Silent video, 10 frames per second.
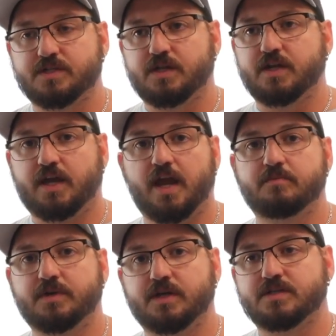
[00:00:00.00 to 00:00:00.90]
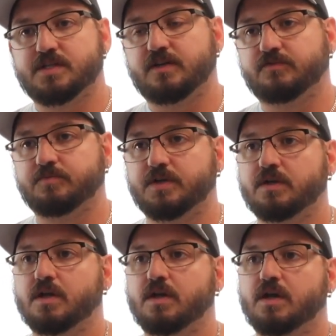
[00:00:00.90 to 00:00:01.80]
It can be unsafe. But
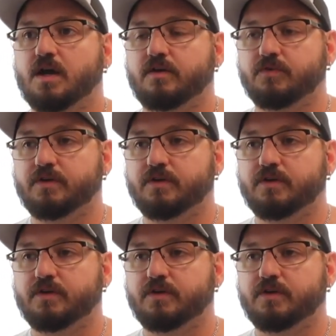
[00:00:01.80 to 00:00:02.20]
I've